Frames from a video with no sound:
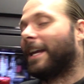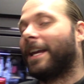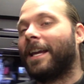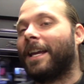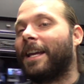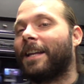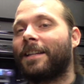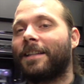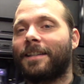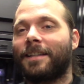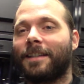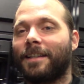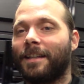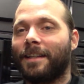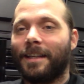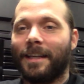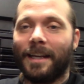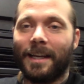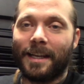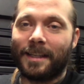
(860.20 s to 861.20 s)

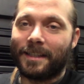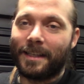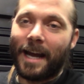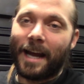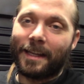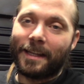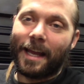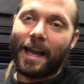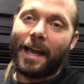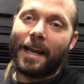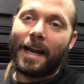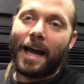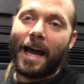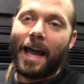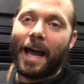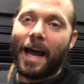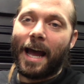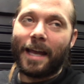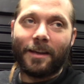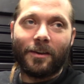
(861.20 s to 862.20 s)
It's not
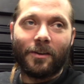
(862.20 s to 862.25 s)
that.